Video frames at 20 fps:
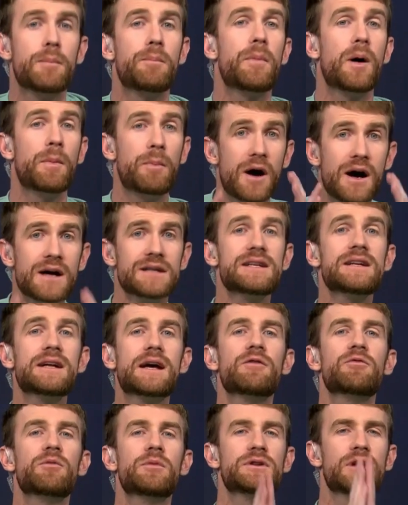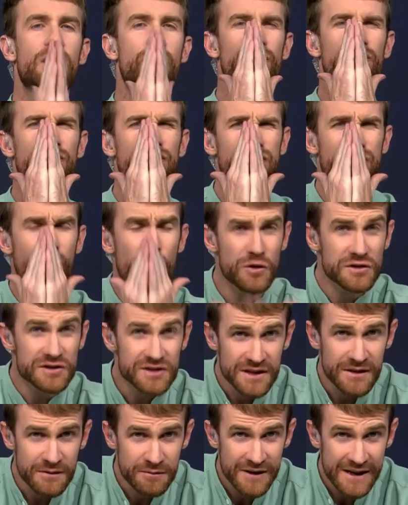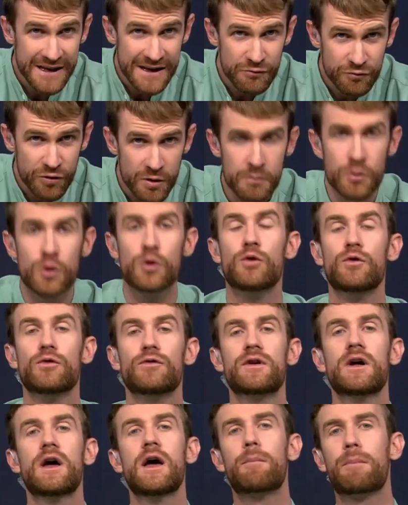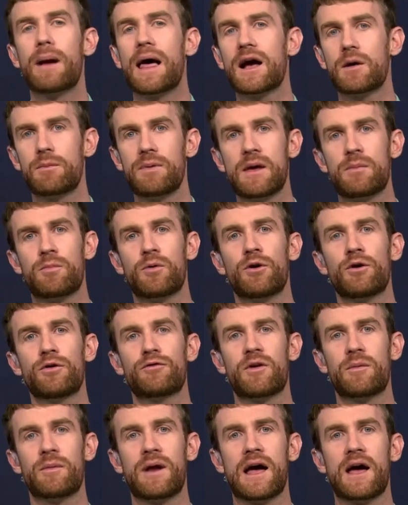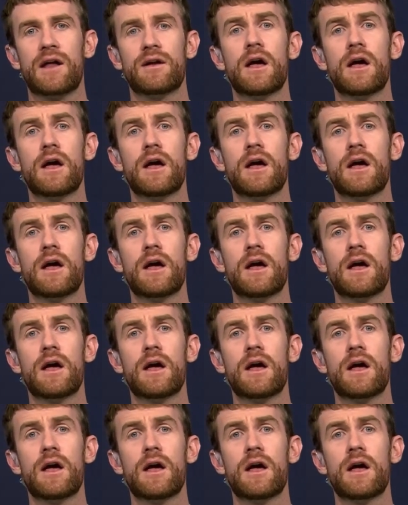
The apartheid government forcibly removed black people from